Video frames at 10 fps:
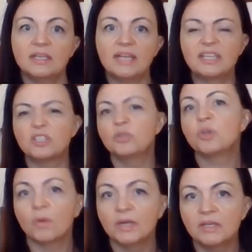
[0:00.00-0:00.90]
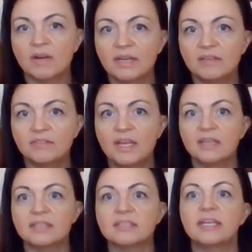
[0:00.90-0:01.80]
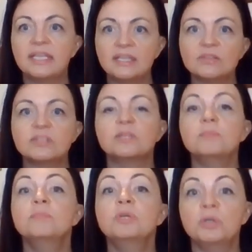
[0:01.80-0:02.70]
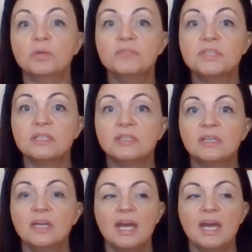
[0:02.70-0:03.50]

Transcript: like a tutorial kind of thing, it's like, here's the moves.